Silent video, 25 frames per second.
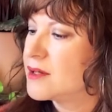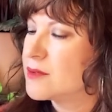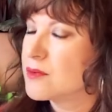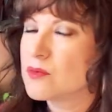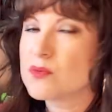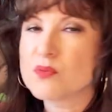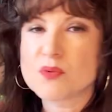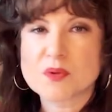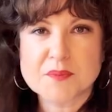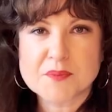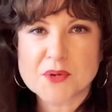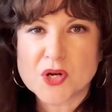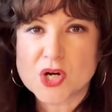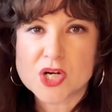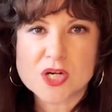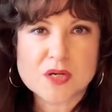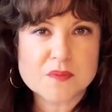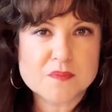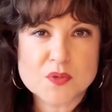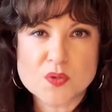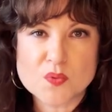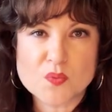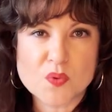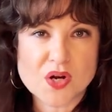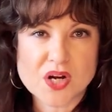
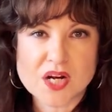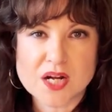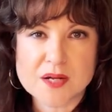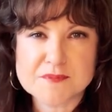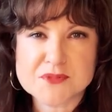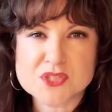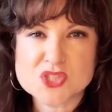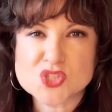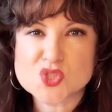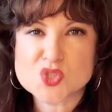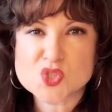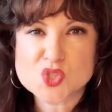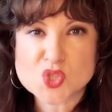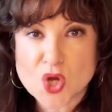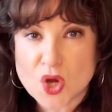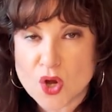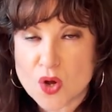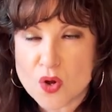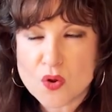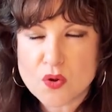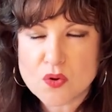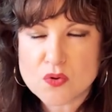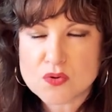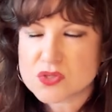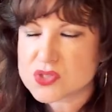Remarkable work. I'm
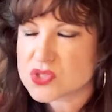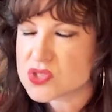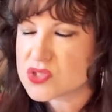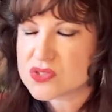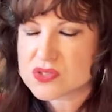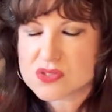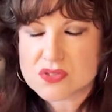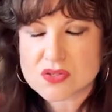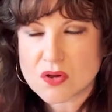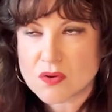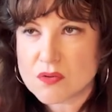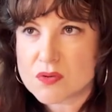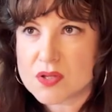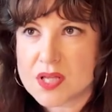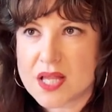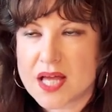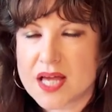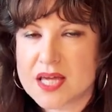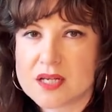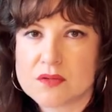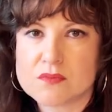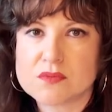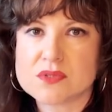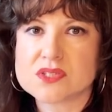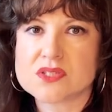so
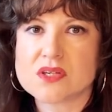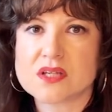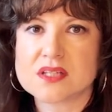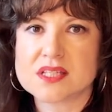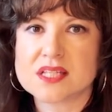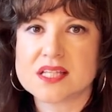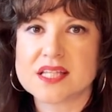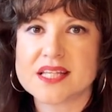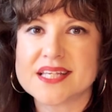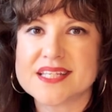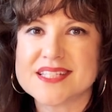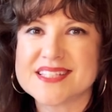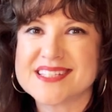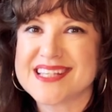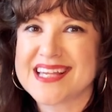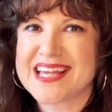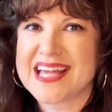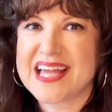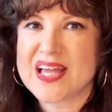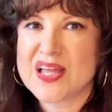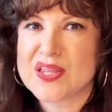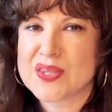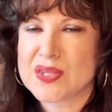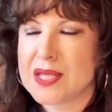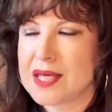glad it was on the list
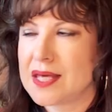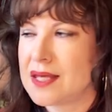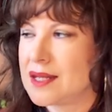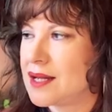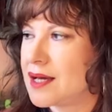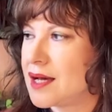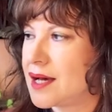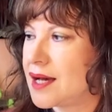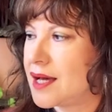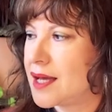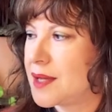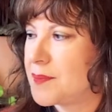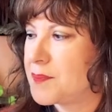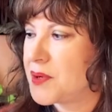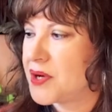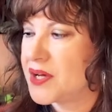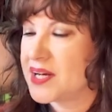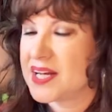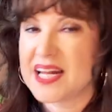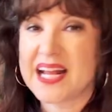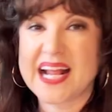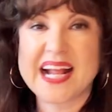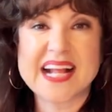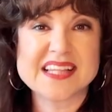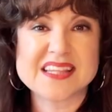and that I bought
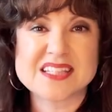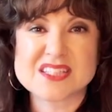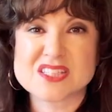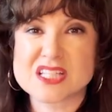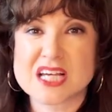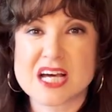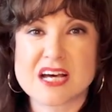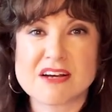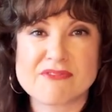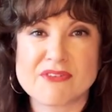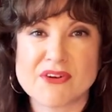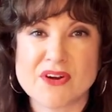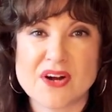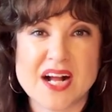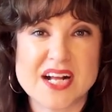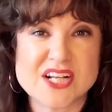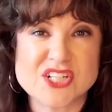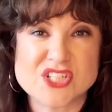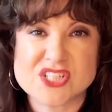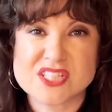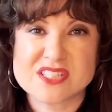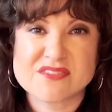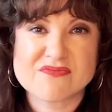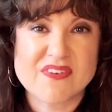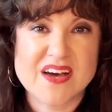it. And this cover I
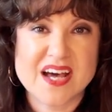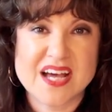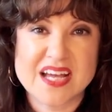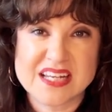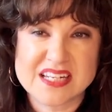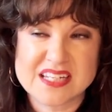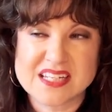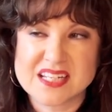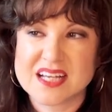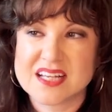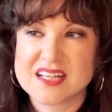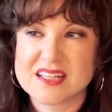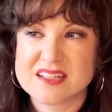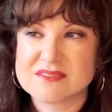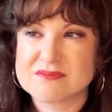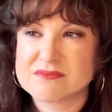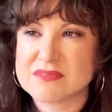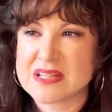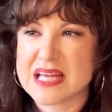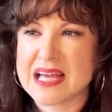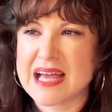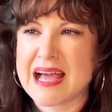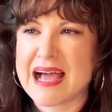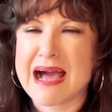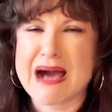just find
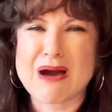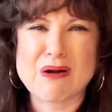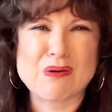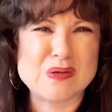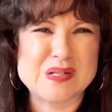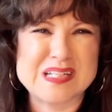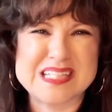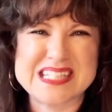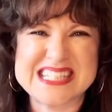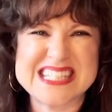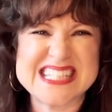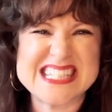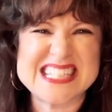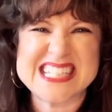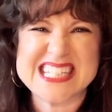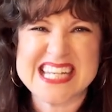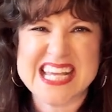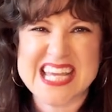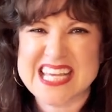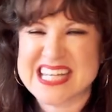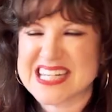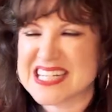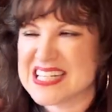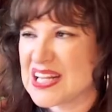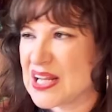
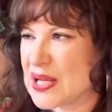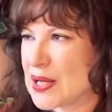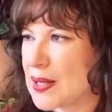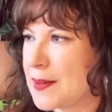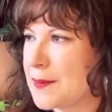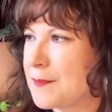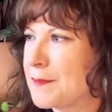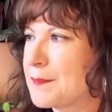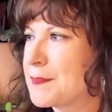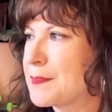outstanding.